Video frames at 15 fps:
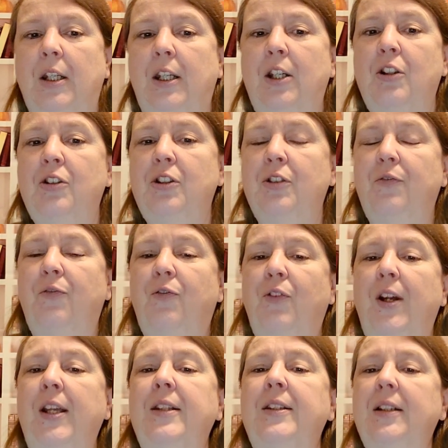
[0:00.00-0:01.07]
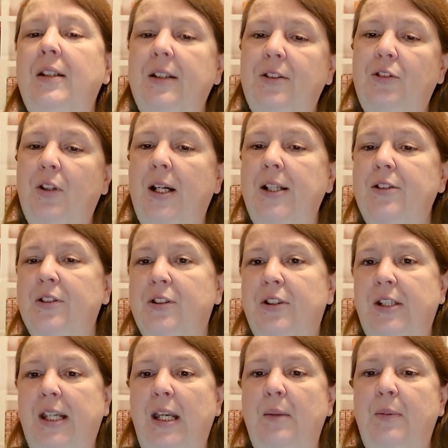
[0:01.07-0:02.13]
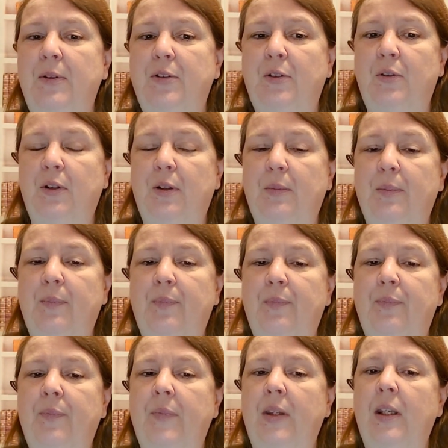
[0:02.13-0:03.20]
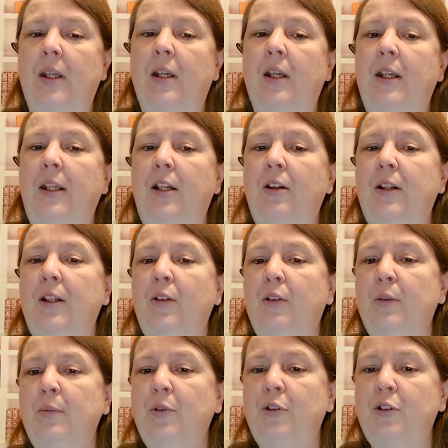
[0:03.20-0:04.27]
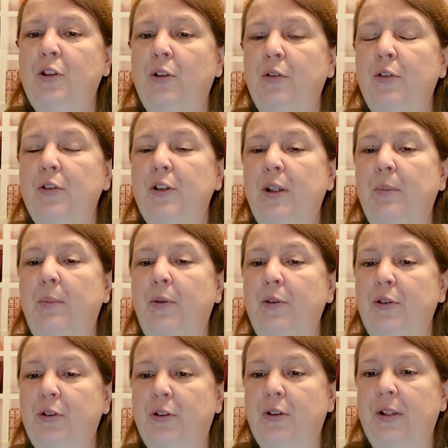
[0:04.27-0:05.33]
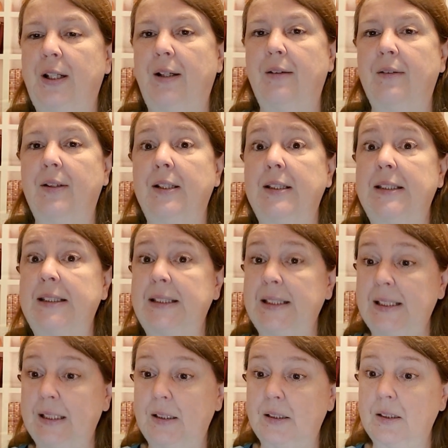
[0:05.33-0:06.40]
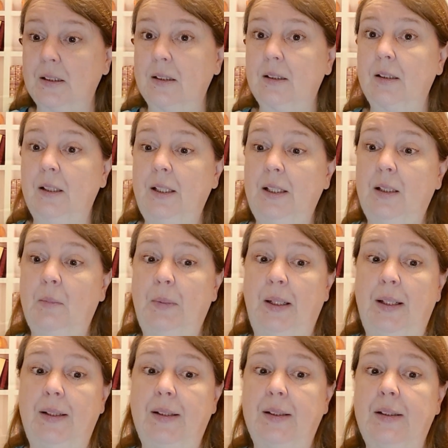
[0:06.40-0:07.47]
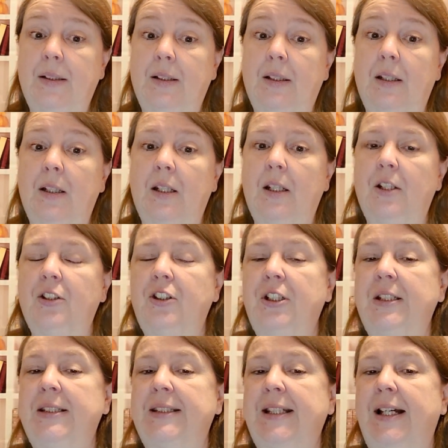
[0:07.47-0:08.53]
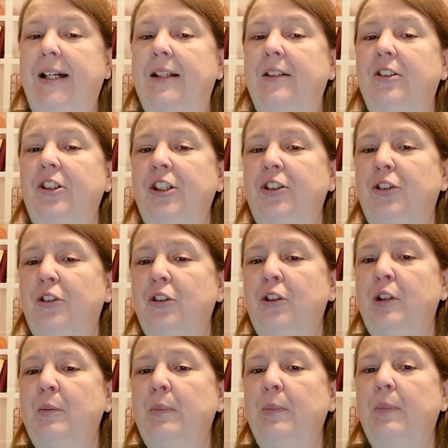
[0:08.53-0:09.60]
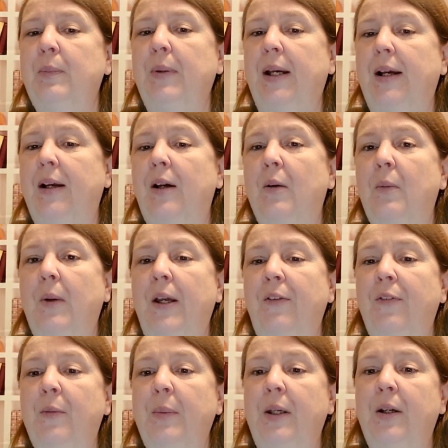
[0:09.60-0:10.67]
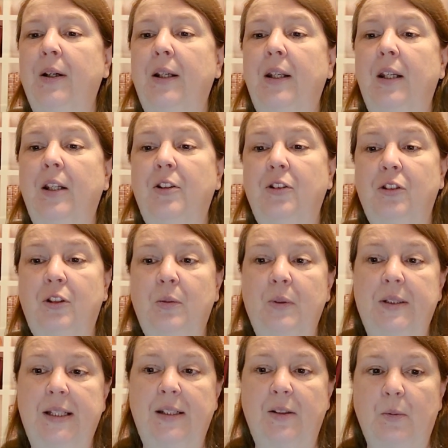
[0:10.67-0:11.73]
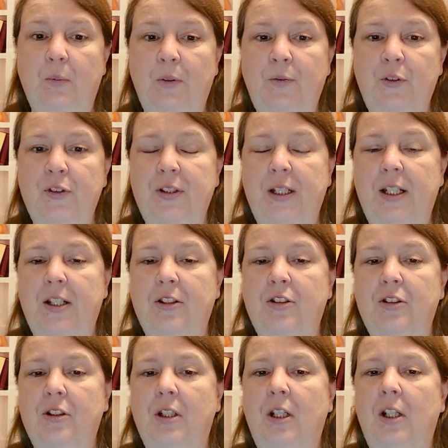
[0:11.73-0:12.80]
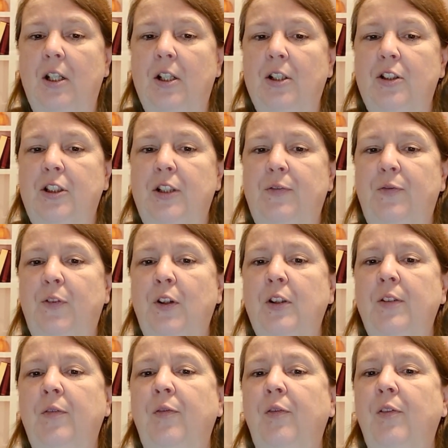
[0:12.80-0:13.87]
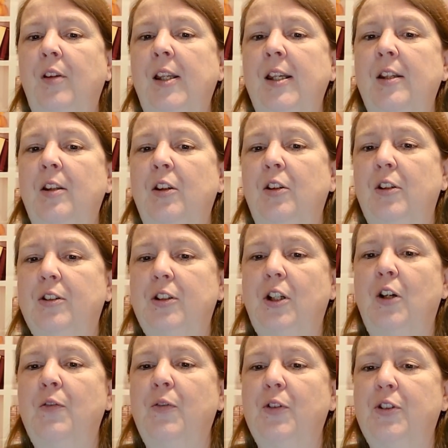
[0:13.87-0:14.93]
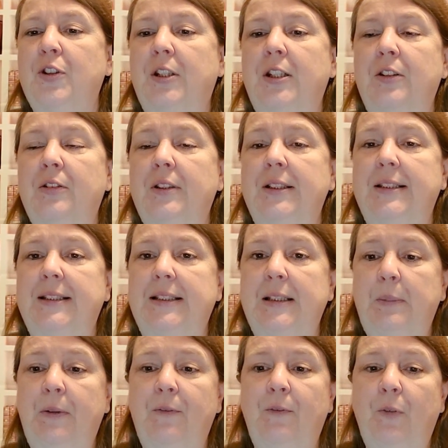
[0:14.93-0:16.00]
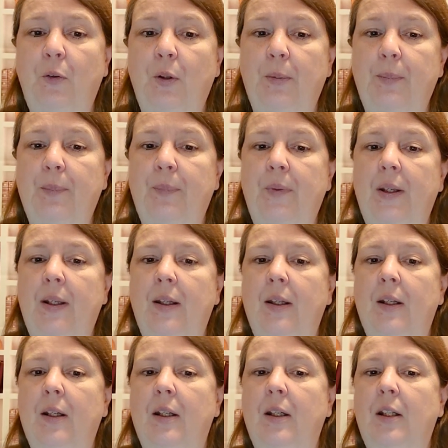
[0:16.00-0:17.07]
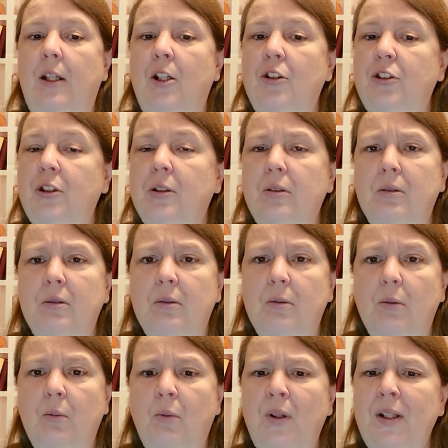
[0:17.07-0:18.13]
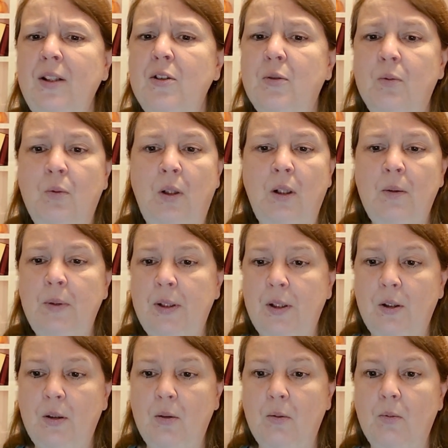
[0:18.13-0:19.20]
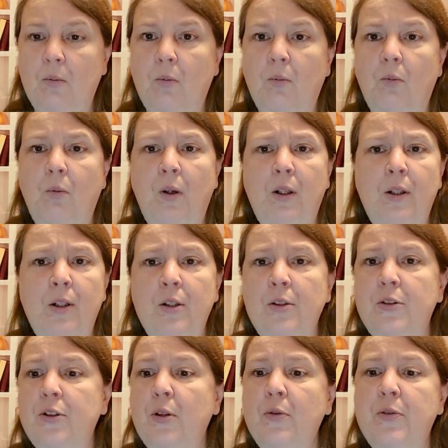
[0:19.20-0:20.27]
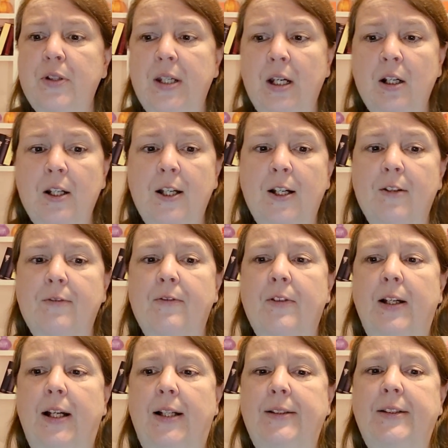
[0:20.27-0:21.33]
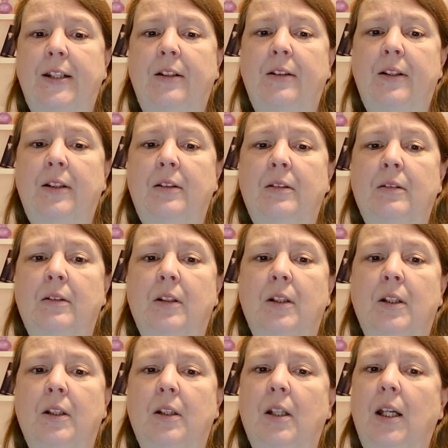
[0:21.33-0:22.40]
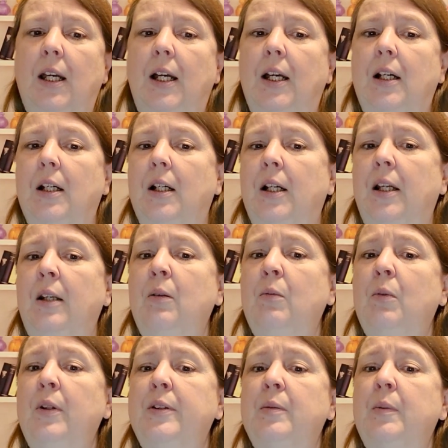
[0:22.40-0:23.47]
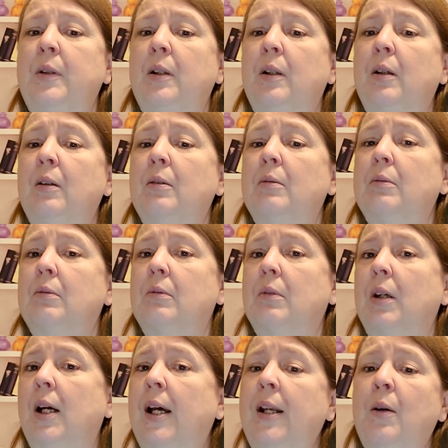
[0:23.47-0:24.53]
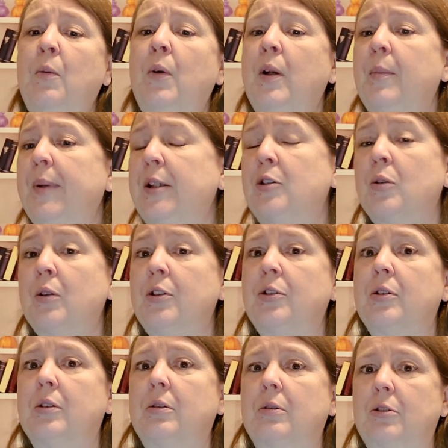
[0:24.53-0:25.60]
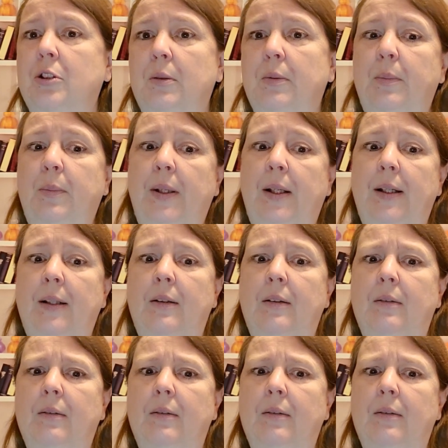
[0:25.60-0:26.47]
Kirsha frantically tried to escape his grip. Kirian gripped her shoulders and pushed her down. Sit, he commanded. She sat. She scooted back away from Kirian until she was at the river's edge. She furtively looked over to Kilty's sleeping form. Kirsha, what is wrong with you? What are you so scared of? asked Kirian. I don't want to be hurt. I don't want to be tortured, she replied.